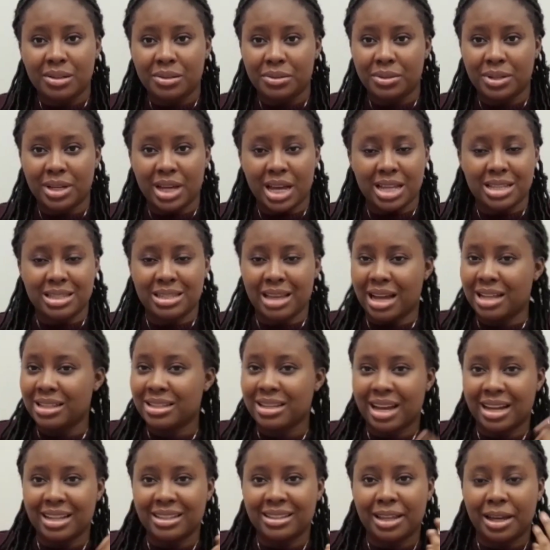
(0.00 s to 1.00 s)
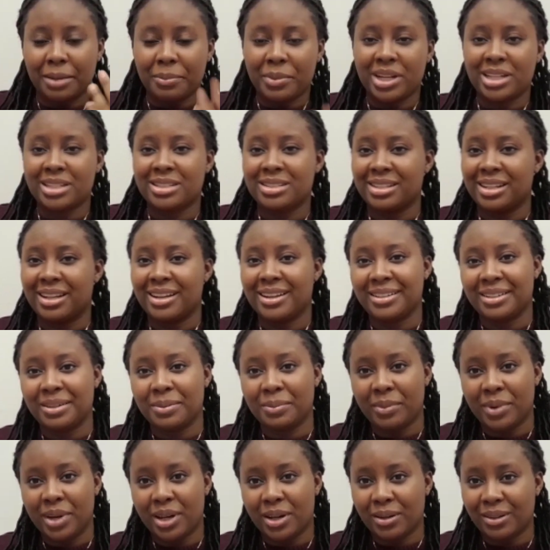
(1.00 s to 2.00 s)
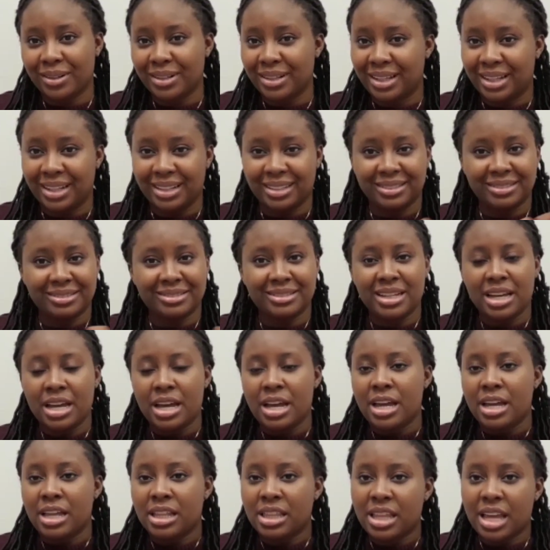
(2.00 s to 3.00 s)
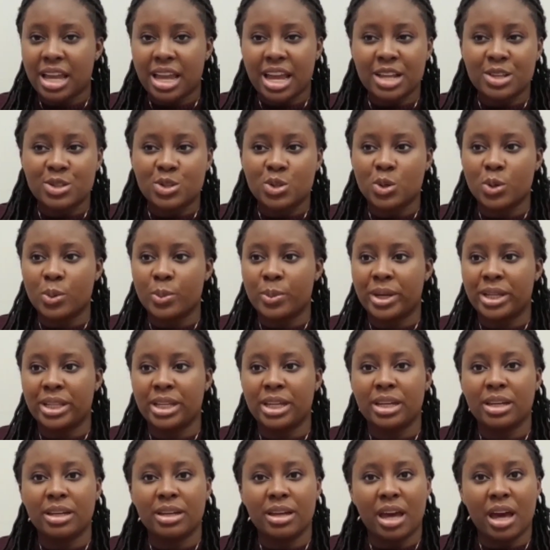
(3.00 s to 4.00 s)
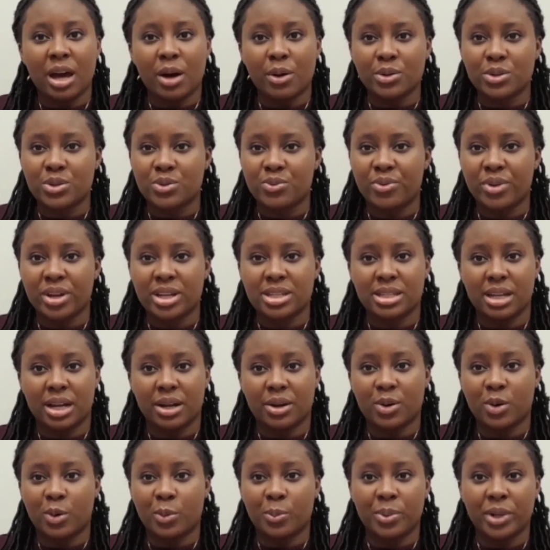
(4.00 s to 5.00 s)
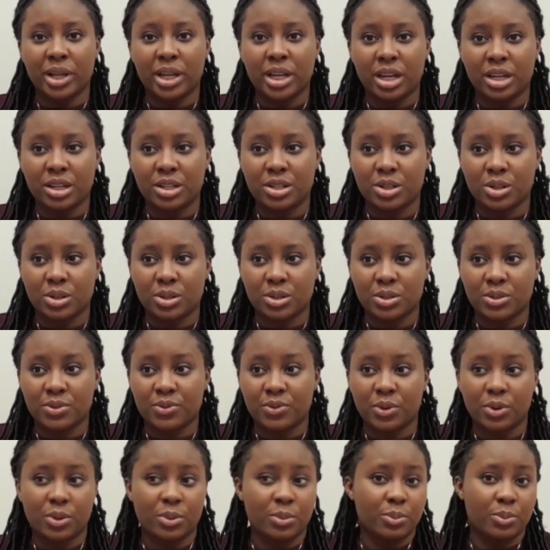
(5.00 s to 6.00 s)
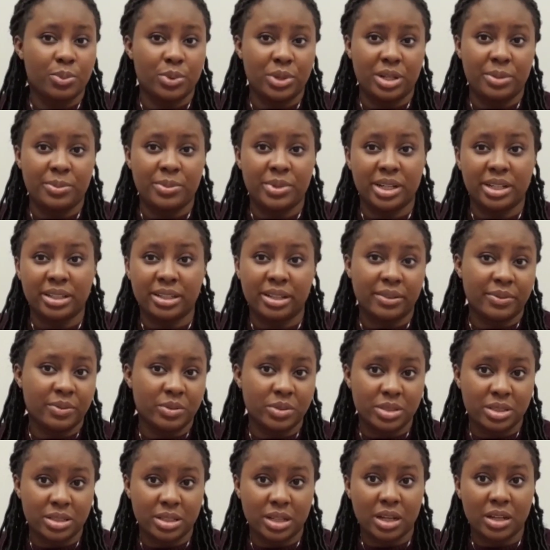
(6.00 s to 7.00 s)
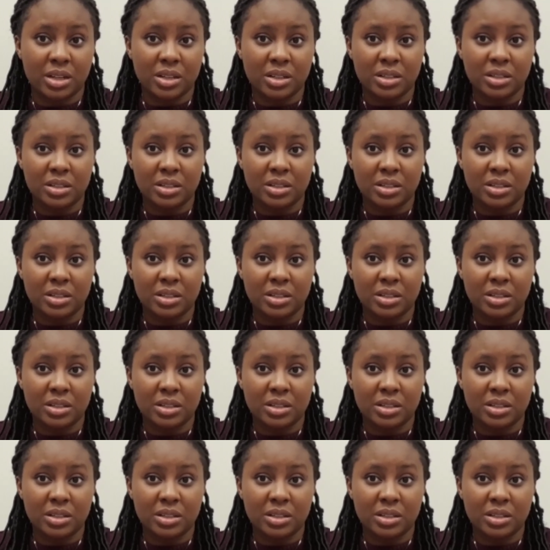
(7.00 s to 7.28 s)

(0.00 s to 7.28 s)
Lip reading: and it can damage the enamel, and they get so many health risks and complications from bulimia nervosa.